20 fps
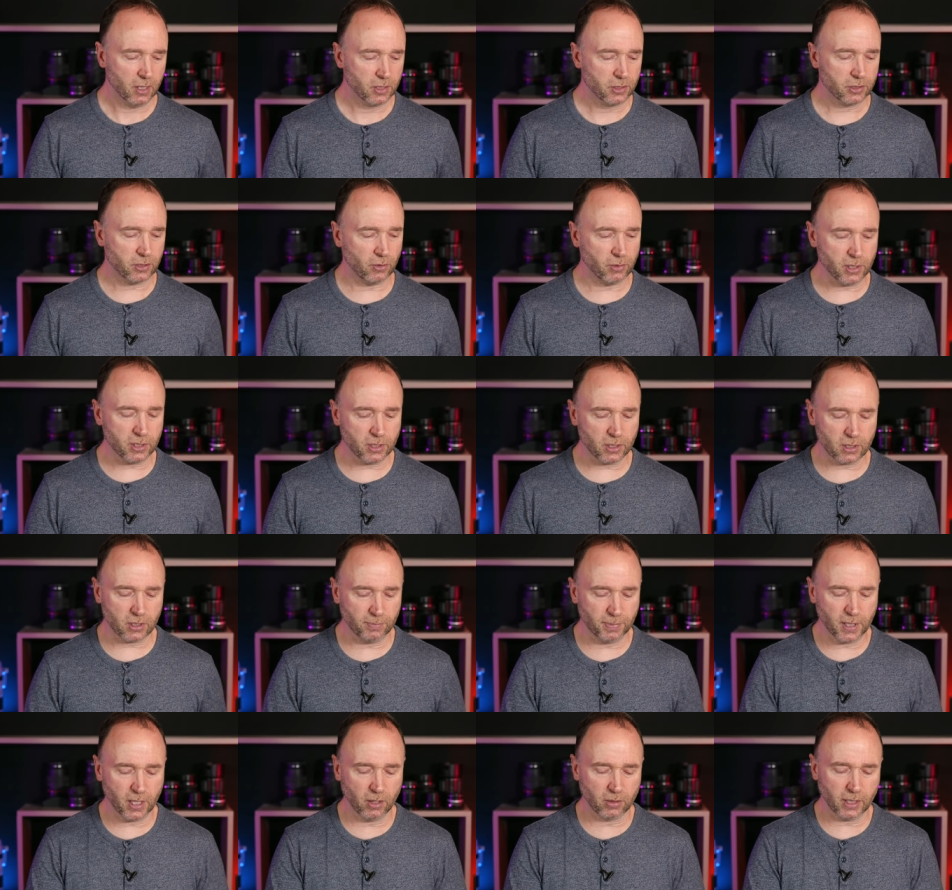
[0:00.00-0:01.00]
Sony seems to
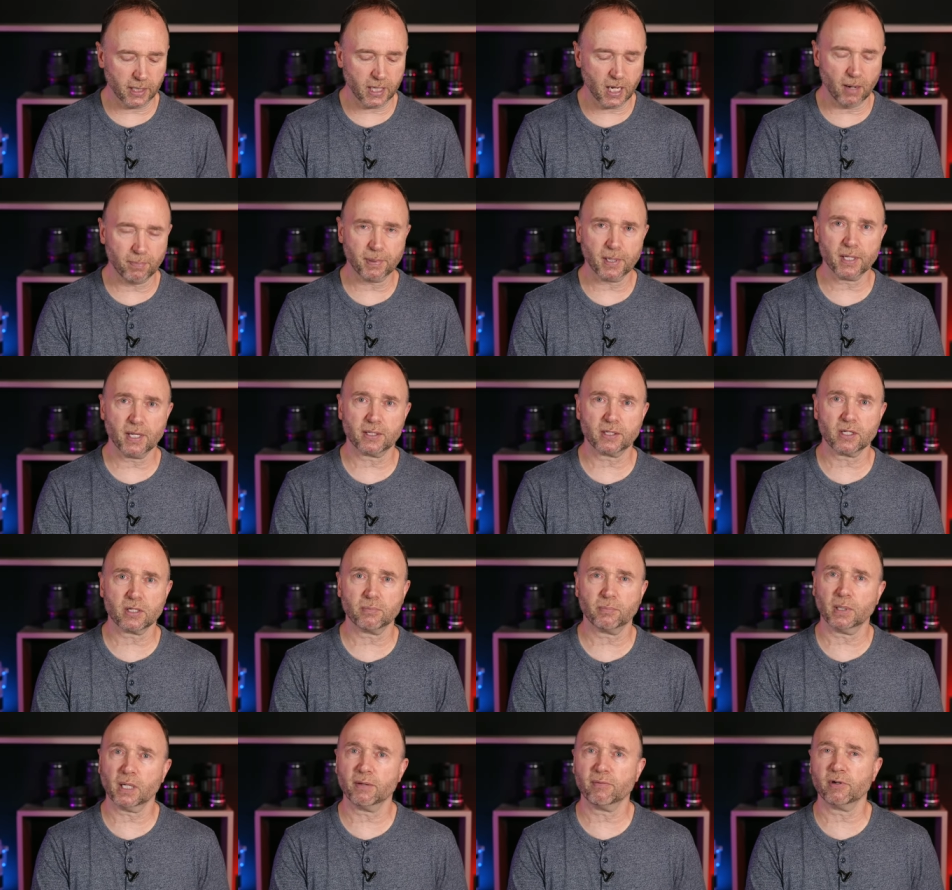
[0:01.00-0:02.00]
be the only company that
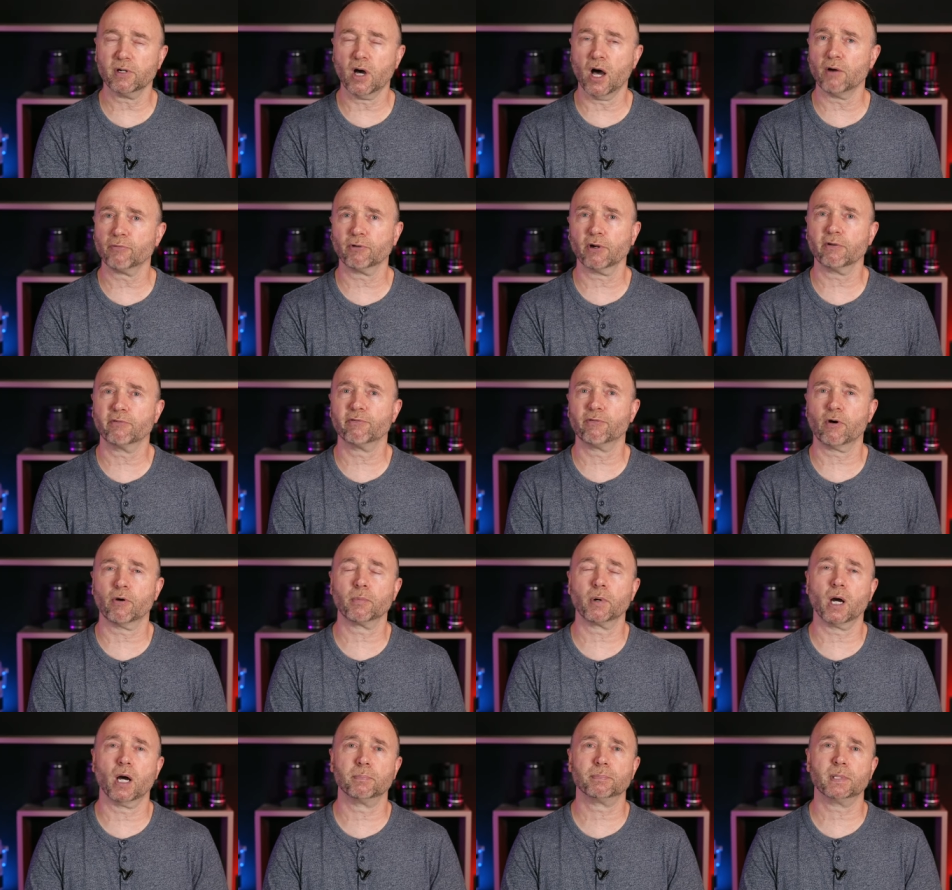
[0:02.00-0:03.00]
doesn't believe in offering
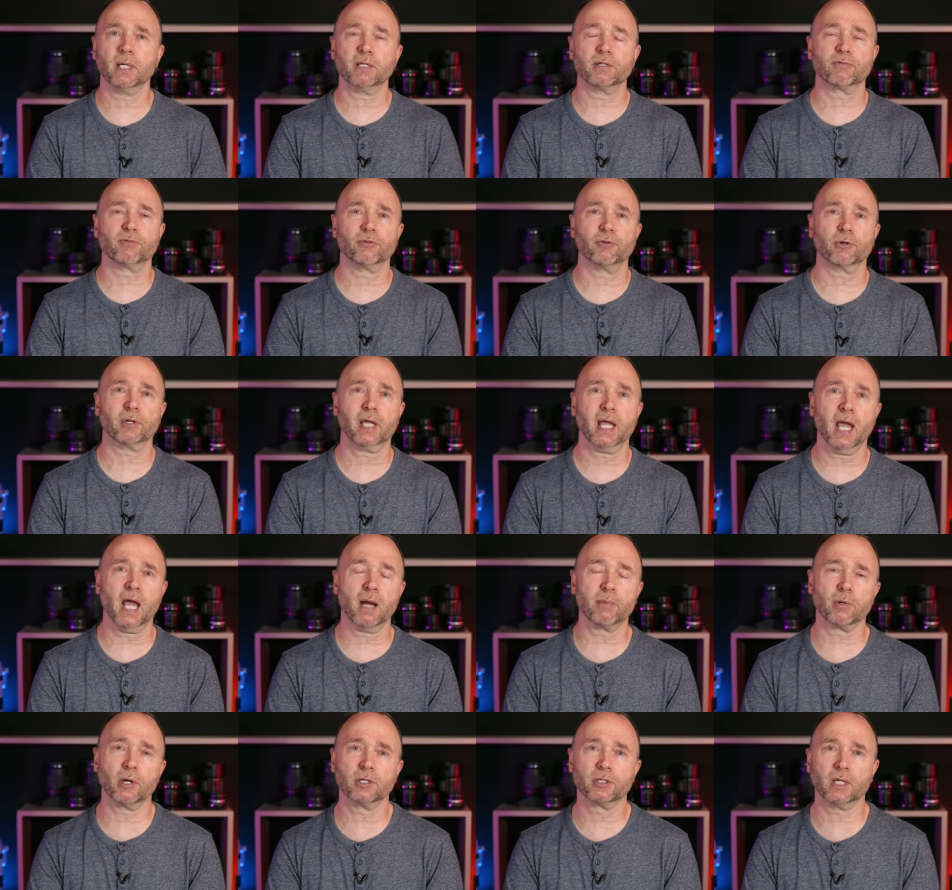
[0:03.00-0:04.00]
firmware updates for their
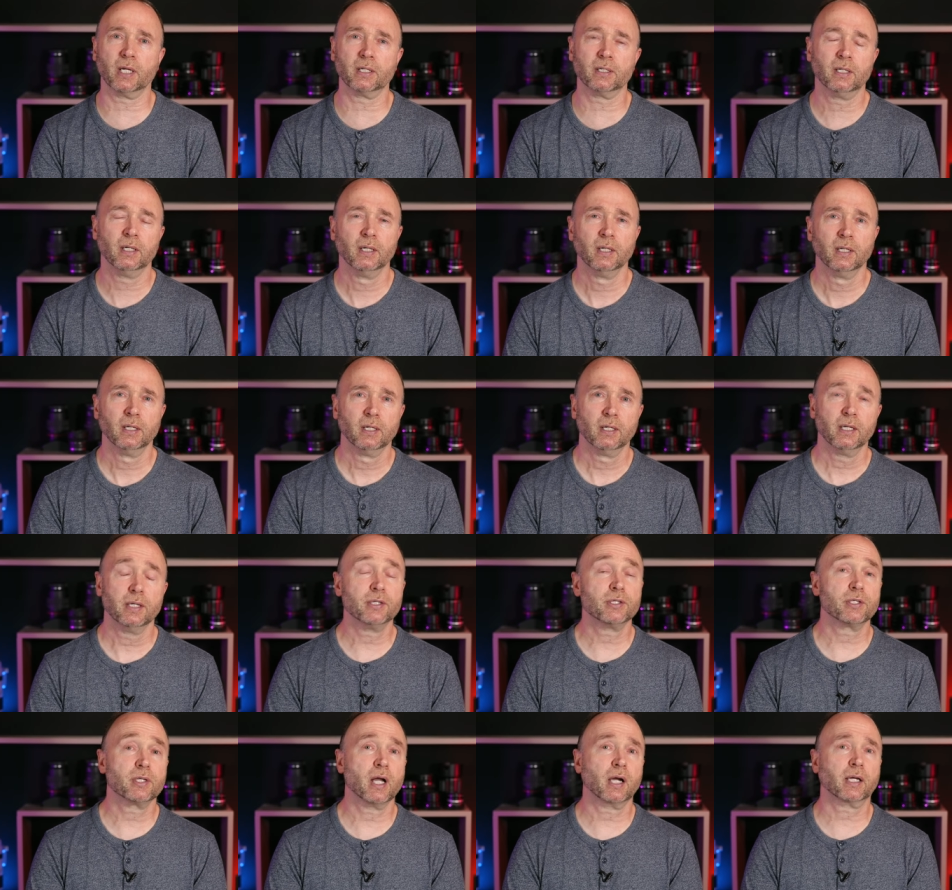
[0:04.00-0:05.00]
cameras and
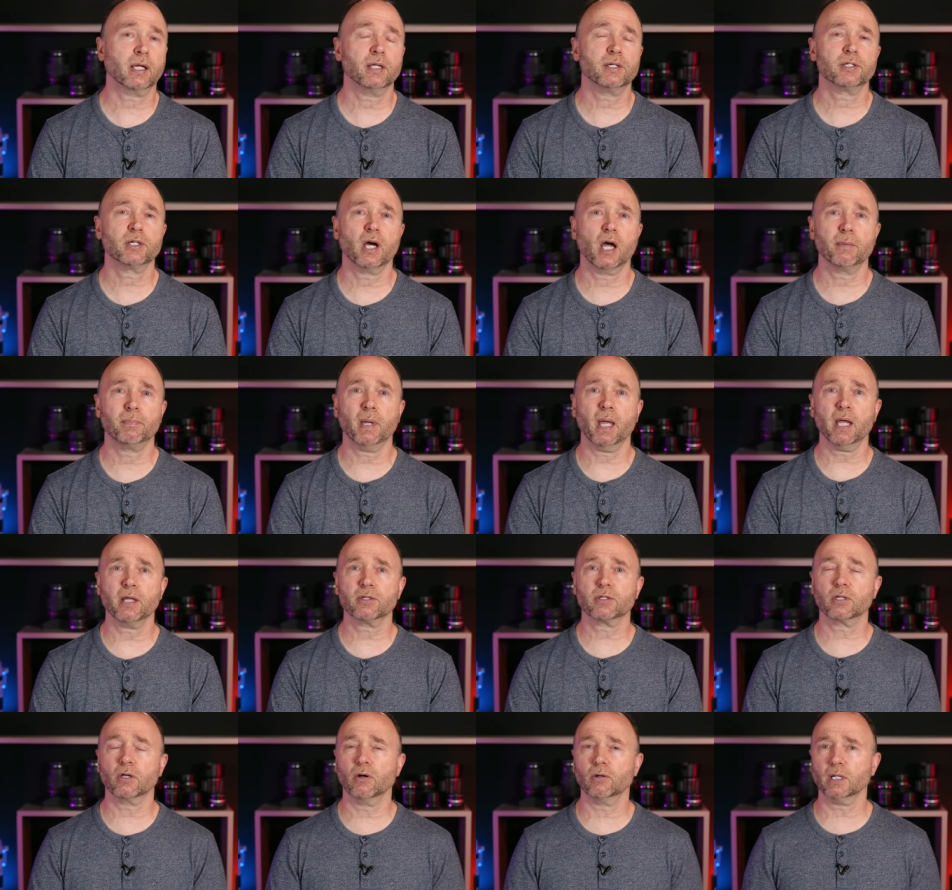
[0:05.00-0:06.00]
is stuck in Type A.
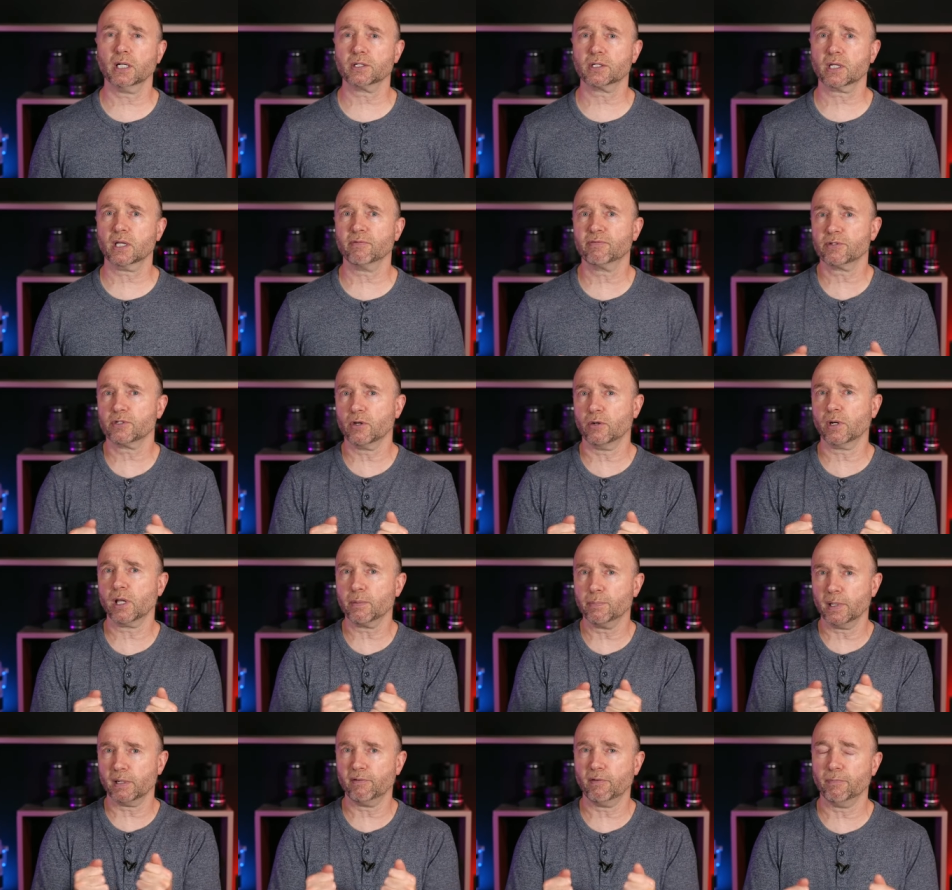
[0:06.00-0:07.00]
So let's give Sony a
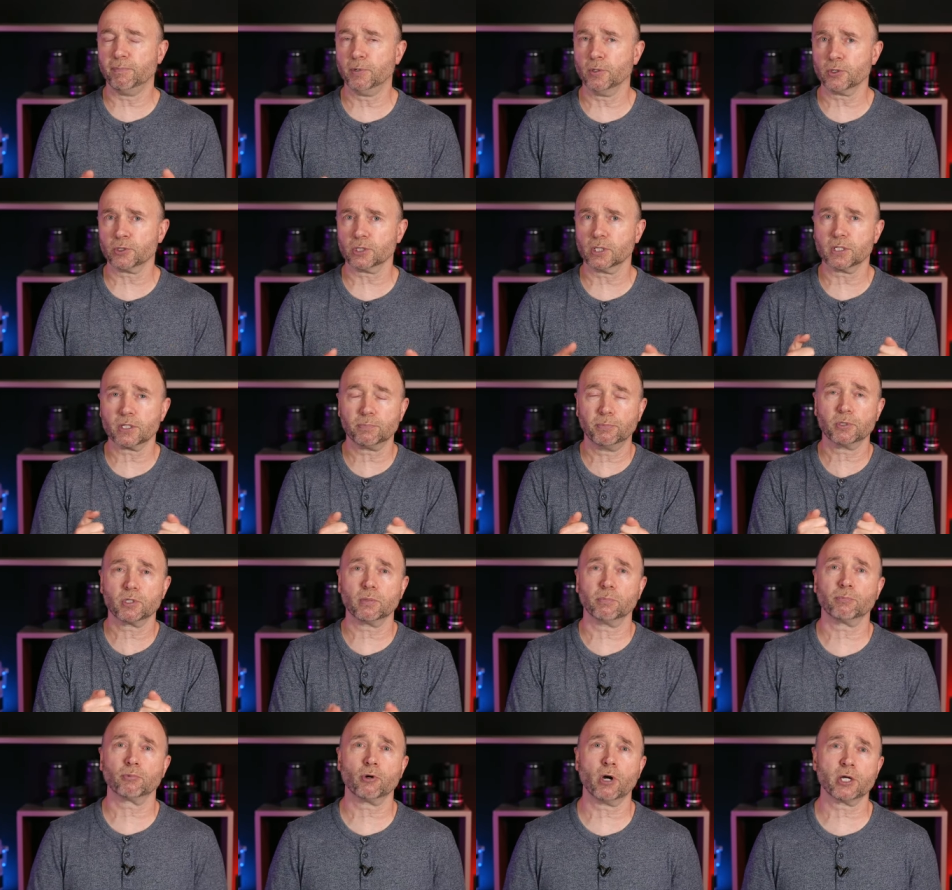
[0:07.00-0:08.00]
bit of a push. Let's put
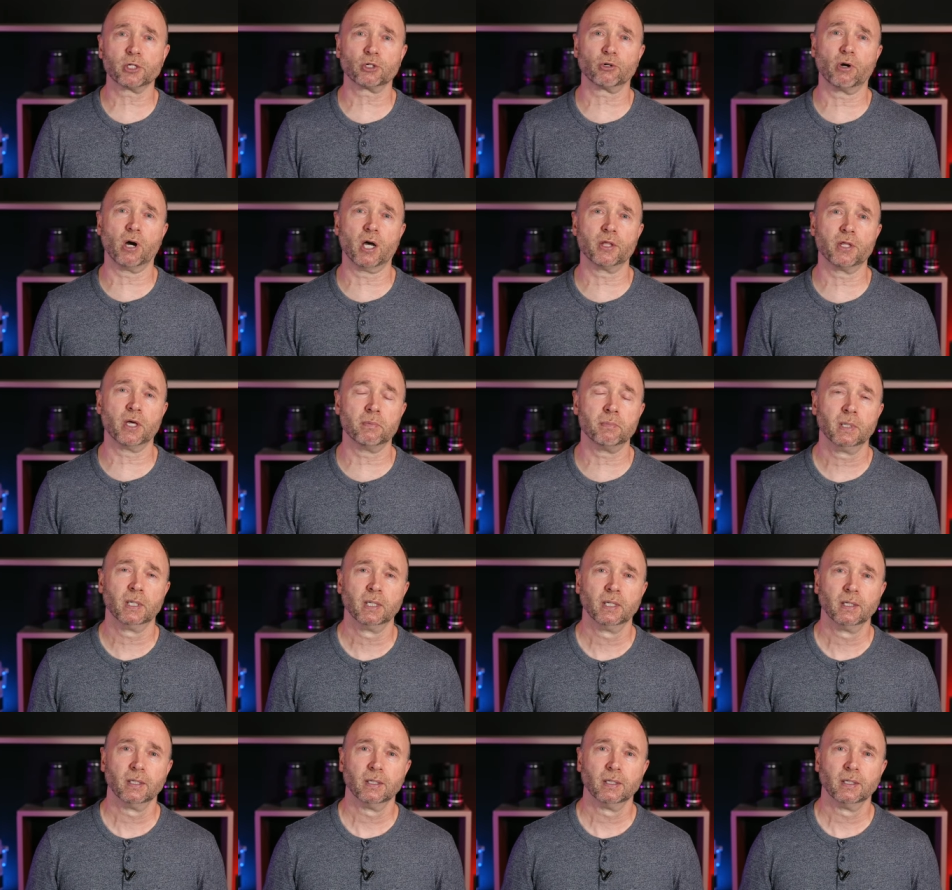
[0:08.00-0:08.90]
some pressure on them.